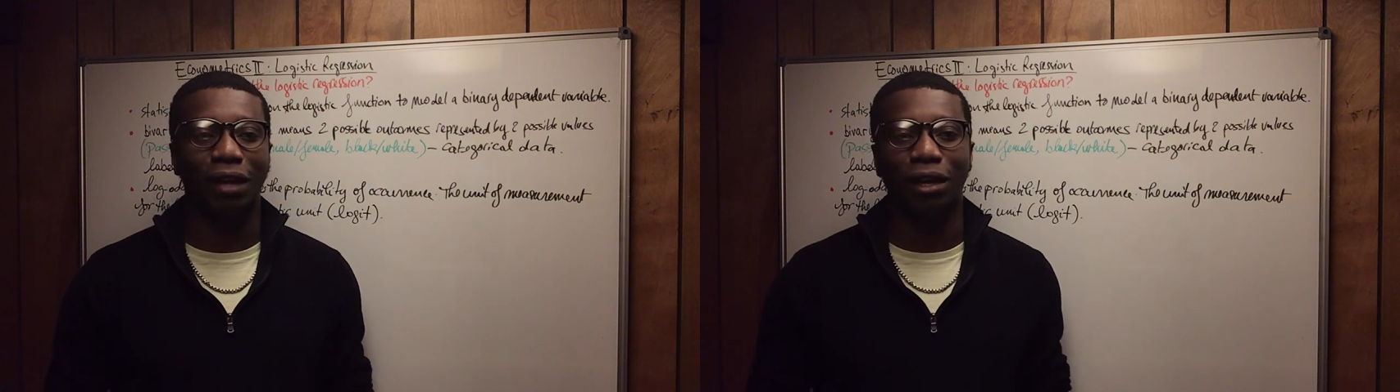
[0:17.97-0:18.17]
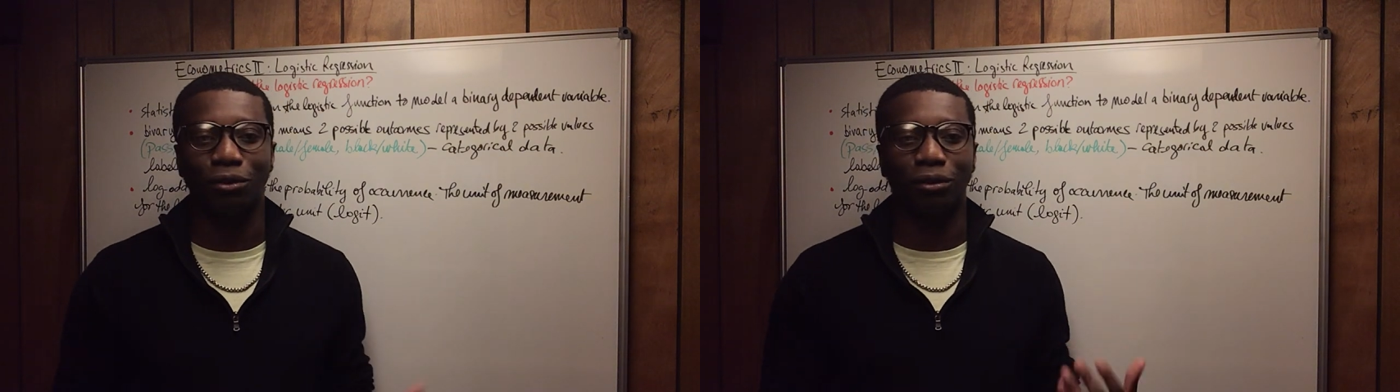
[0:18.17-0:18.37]

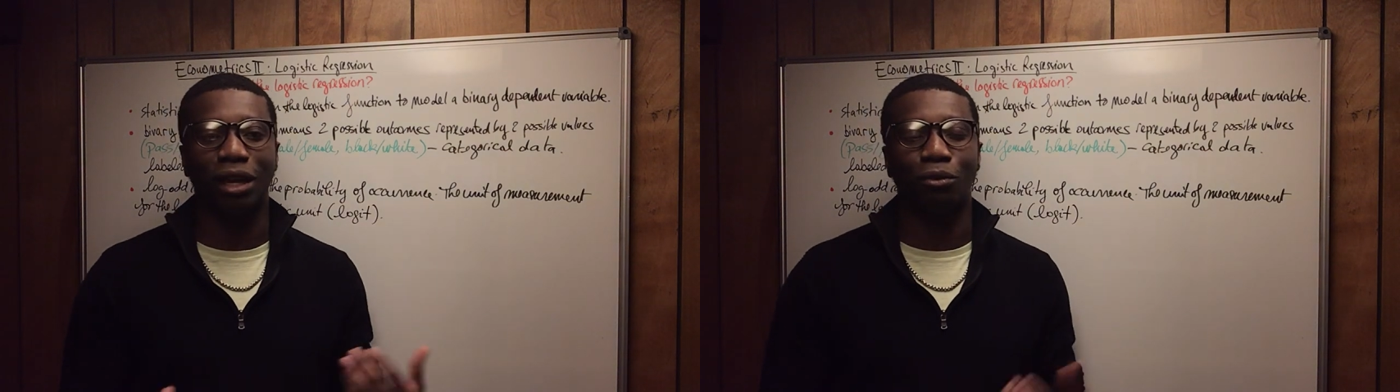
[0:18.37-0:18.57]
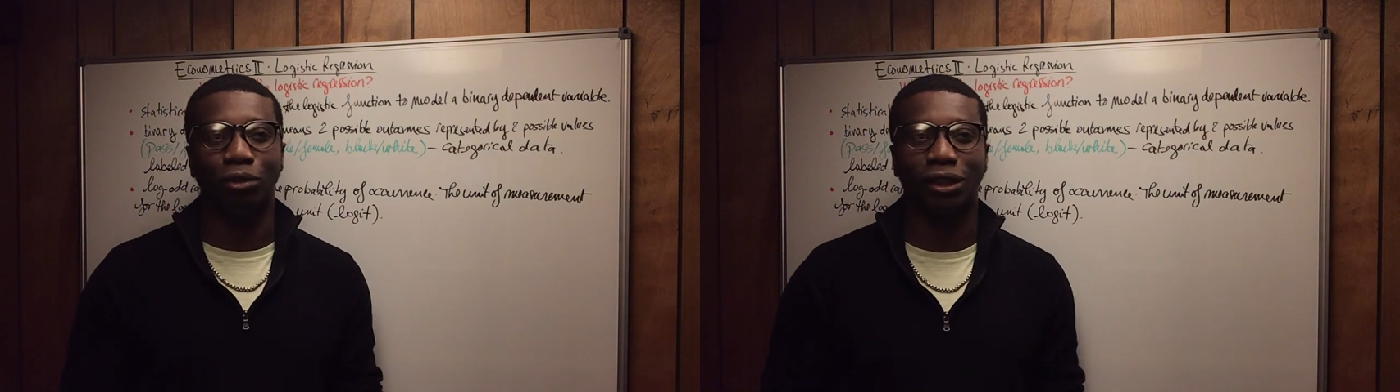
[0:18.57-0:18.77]
I know
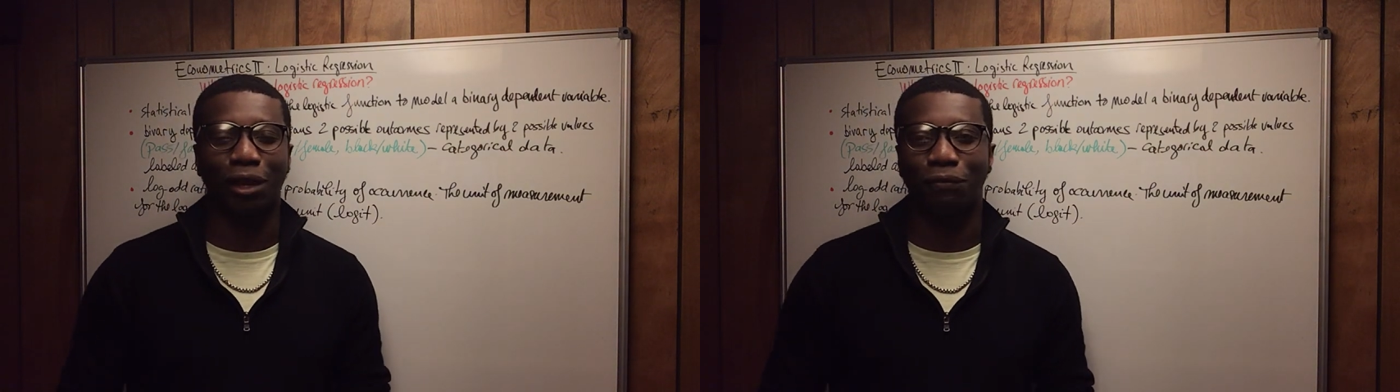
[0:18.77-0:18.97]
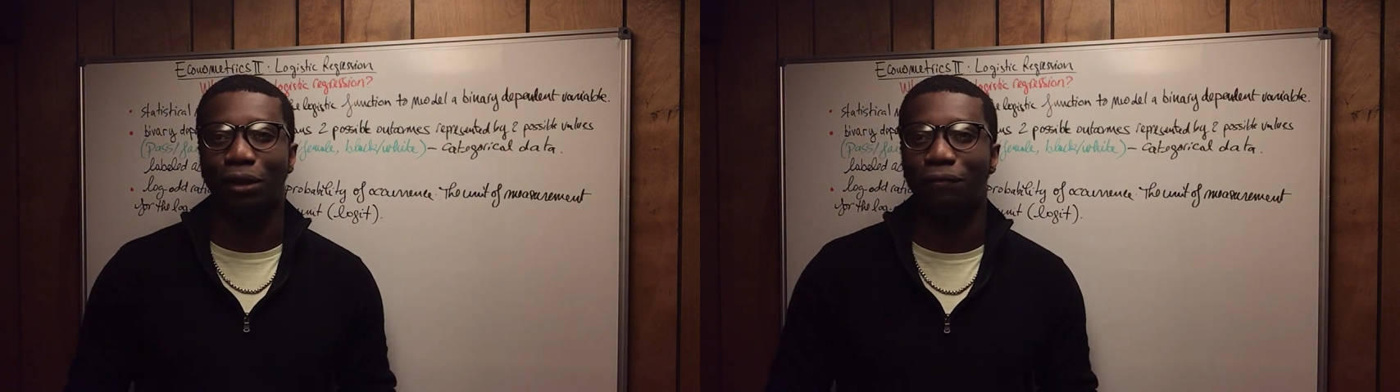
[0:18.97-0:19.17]
that was
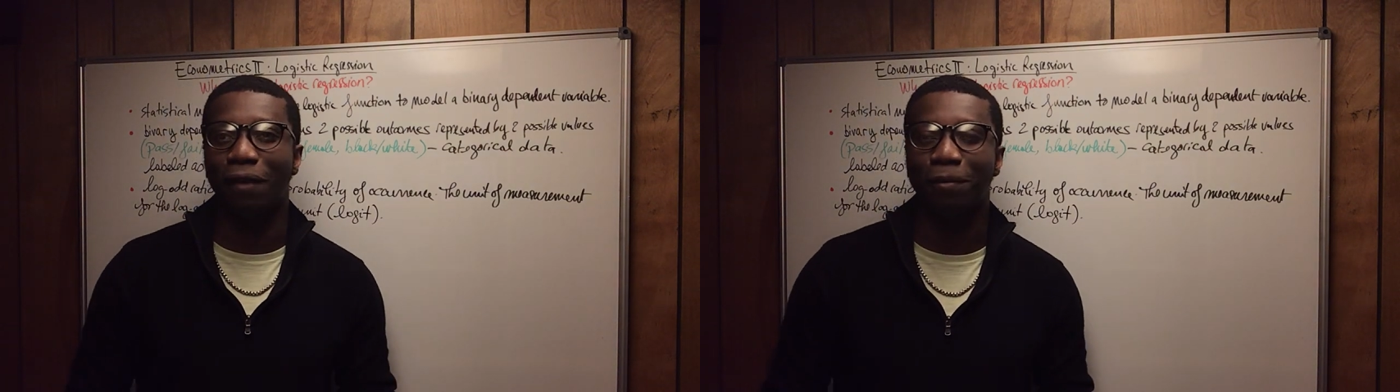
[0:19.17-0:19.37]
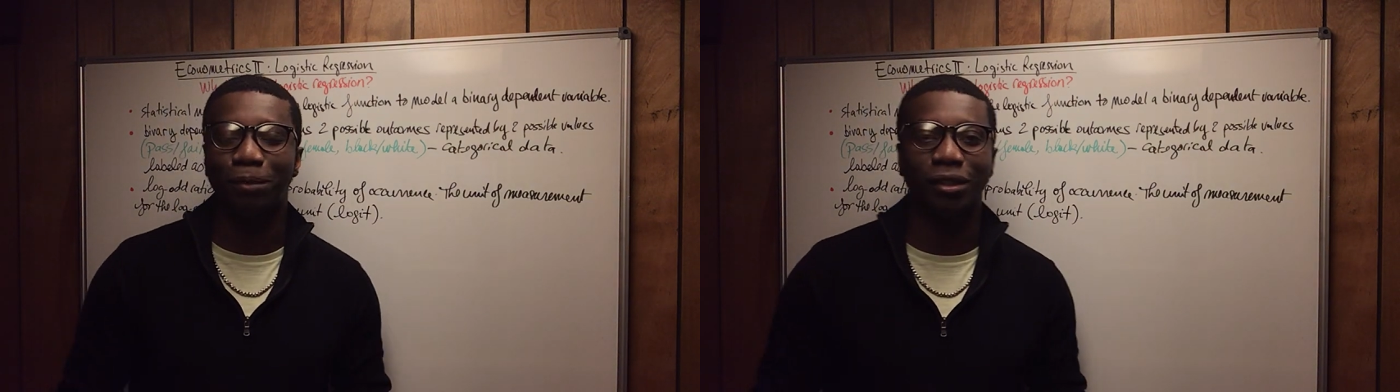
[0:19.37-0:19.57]
like
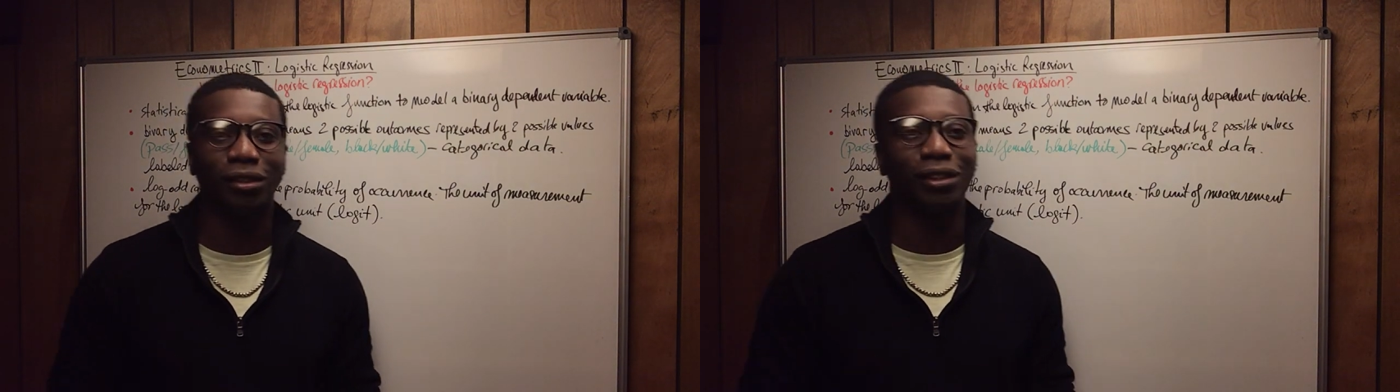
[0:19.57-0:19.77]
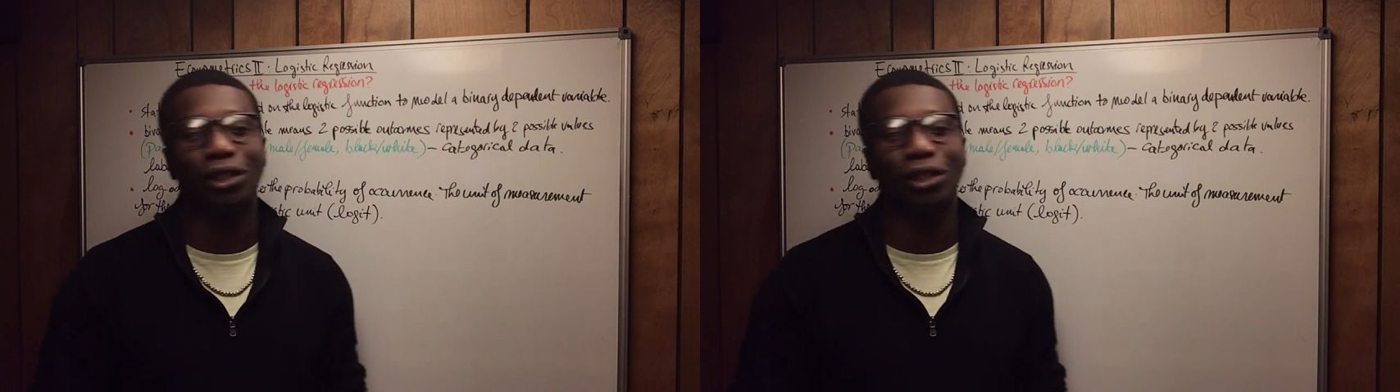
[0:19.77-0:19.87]
45 minutes.